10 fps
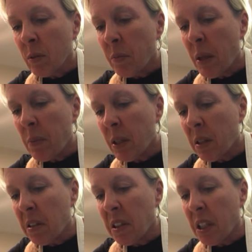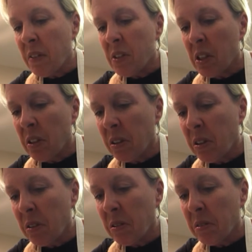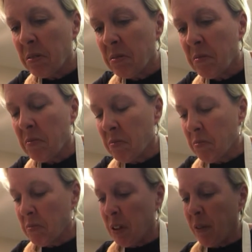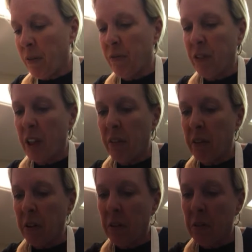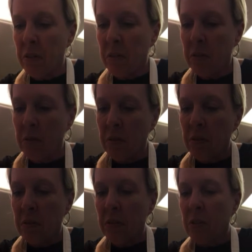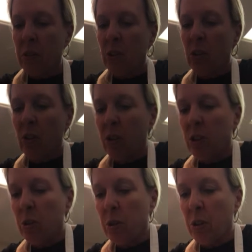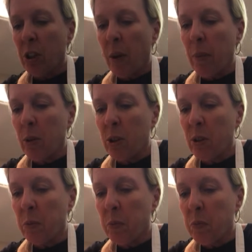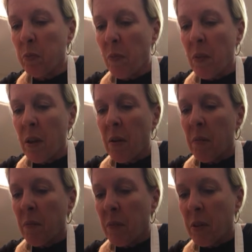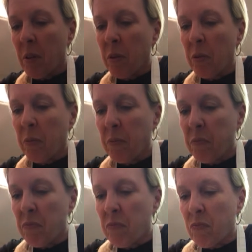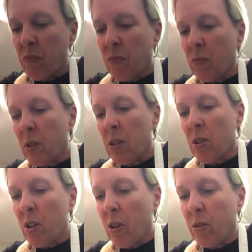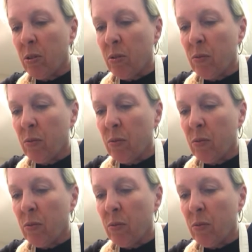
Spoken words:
Maybe it gives it a little different flavor. So I'll do a couple of little, you know,